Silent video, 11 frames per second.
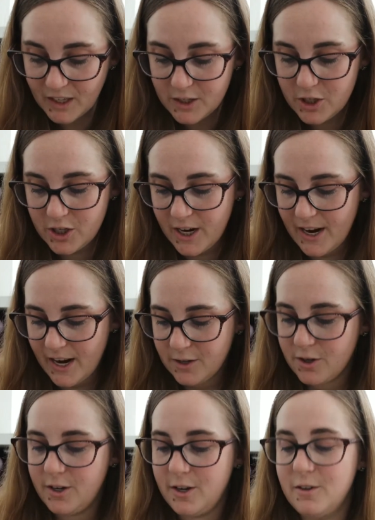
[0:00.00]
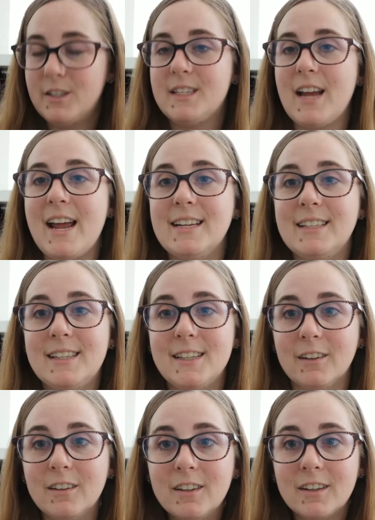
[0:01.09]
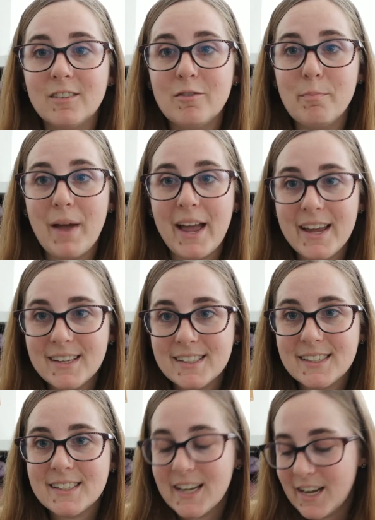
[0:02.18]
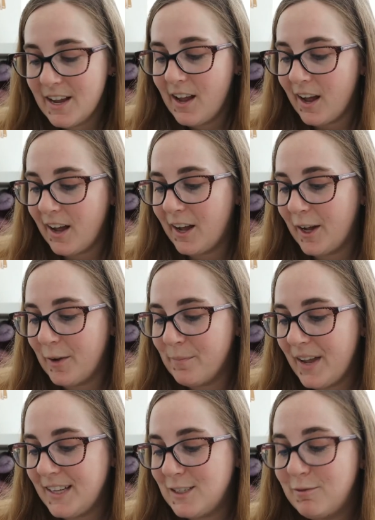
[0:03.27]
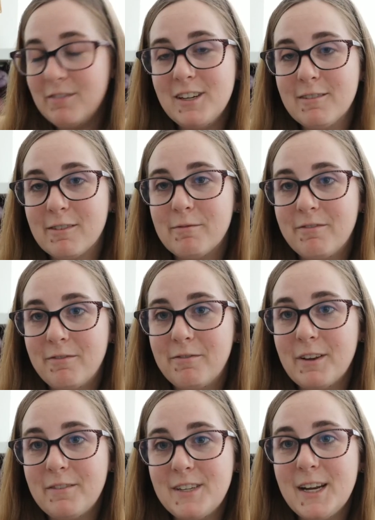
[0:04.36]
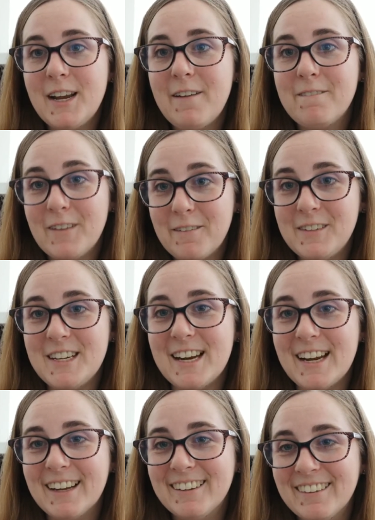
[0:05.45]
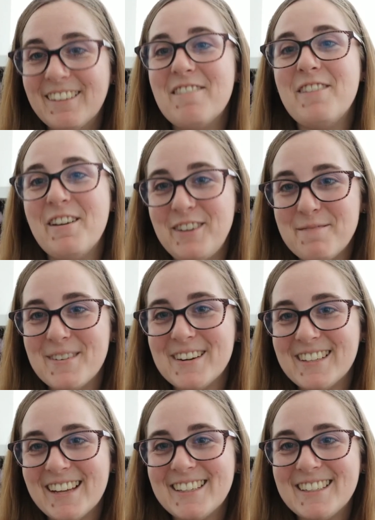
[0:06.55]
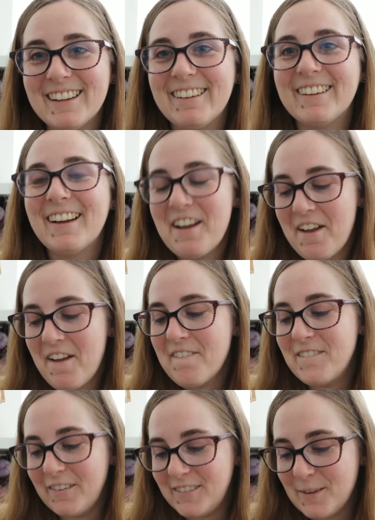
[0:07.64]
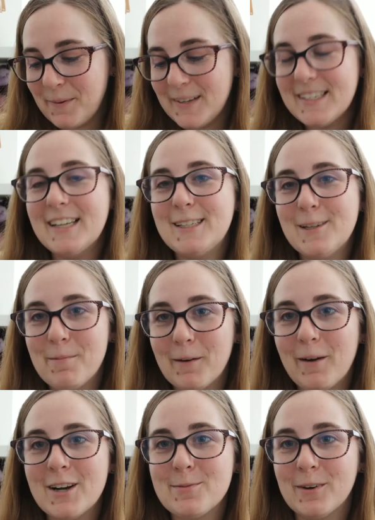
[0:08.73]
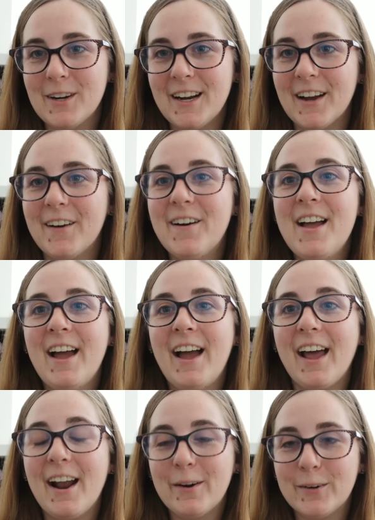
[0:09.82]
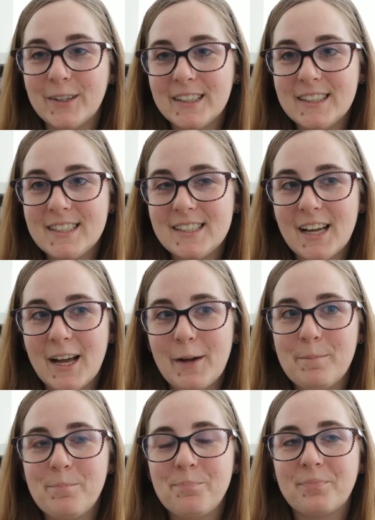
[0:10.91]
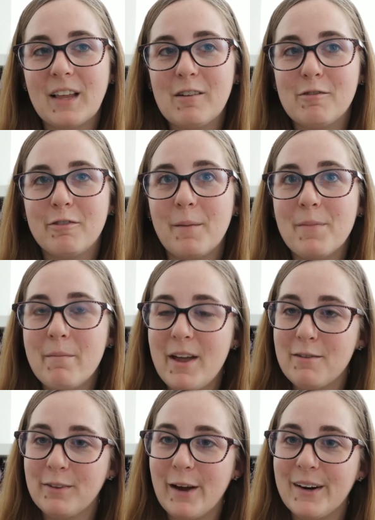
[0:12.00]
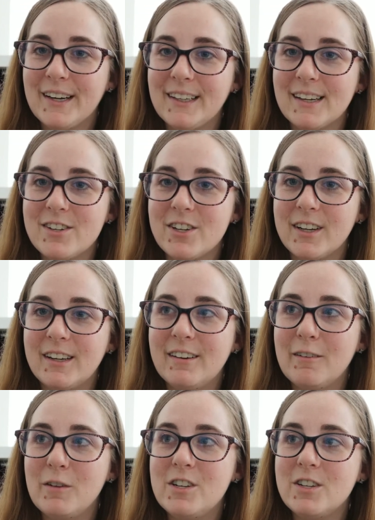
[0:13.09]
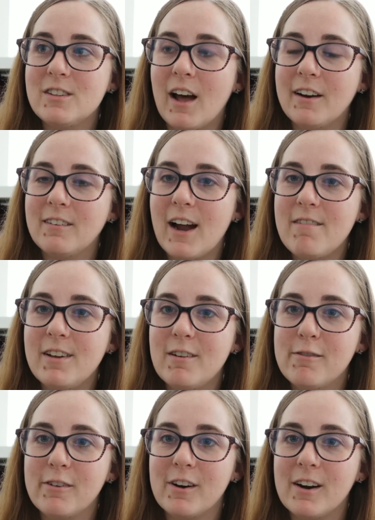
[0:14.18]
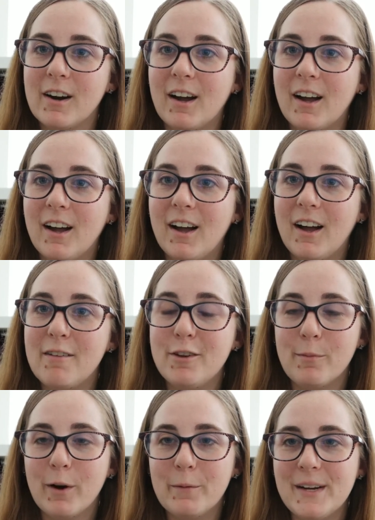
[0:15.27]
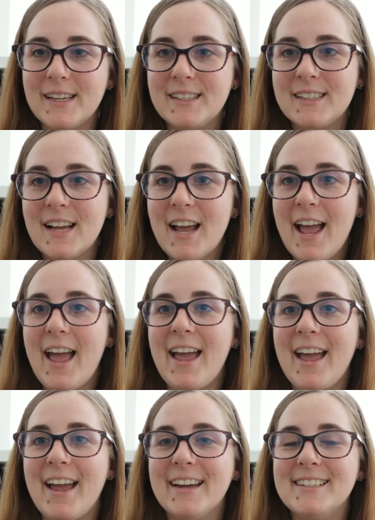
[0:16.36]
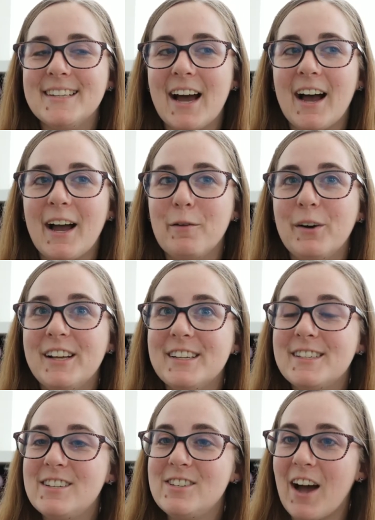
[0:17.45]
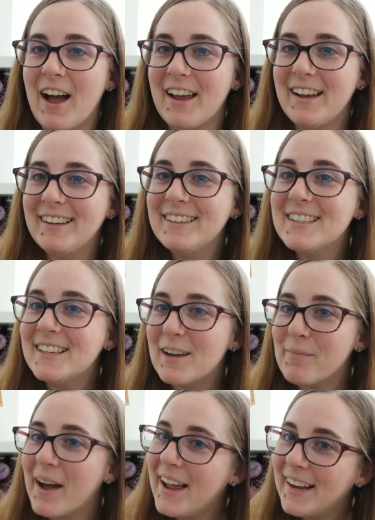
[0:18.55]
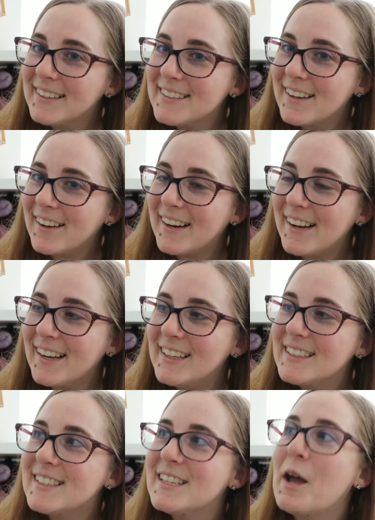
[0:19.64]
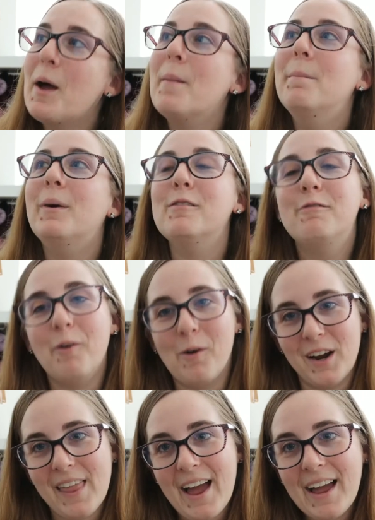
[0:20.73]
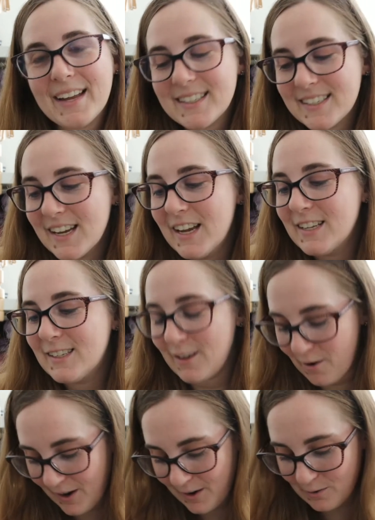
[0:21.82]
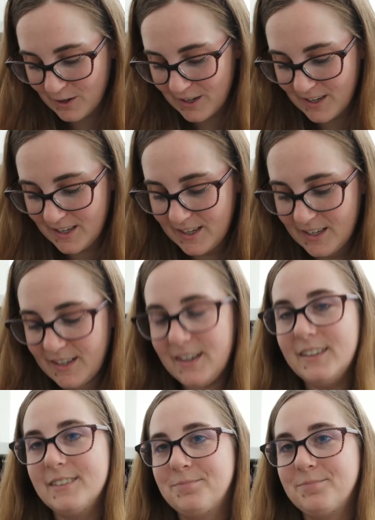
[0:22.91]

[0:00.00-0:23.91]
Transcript: She introduced a silk base. Um, it's 50, 50, 50, 50% silk, 50% superwash merino. And I ordered some from the Mayflower collection, which is not arriving for uh, a few more weeks and I was dying to get my hands on it before that. So I ordered